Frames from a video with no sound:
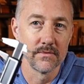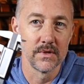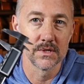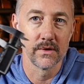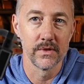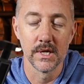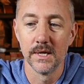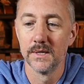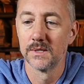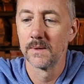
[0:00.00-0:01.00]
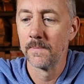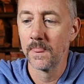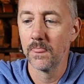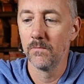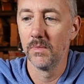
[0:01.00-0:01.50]
of this over the years,
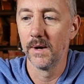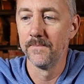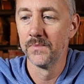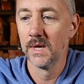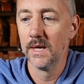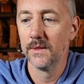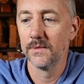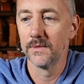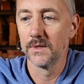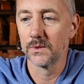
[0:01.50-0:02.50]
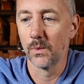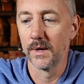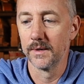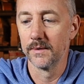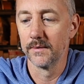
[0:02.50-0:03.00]
but this
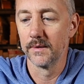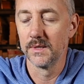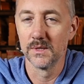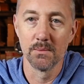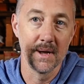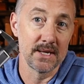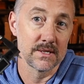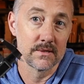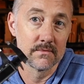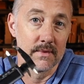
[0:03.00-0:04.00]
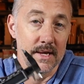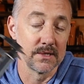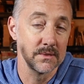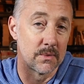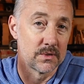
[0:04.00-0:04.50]
one is the best, and
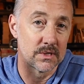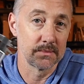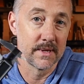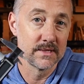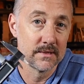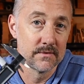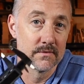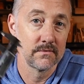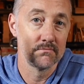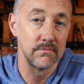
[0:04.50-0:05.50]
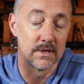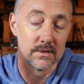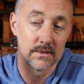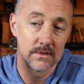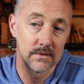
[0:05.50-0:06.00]
it's the most expensive, but
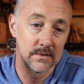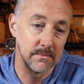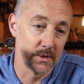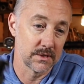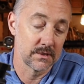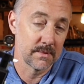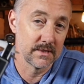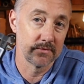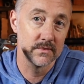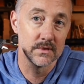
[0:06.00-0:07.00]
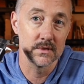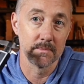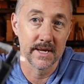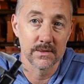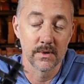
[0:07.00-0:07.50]
it's the most expensive because it's the
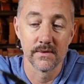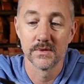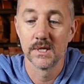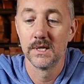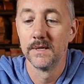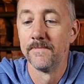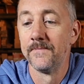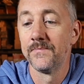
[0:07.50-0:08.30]
best one I've seen.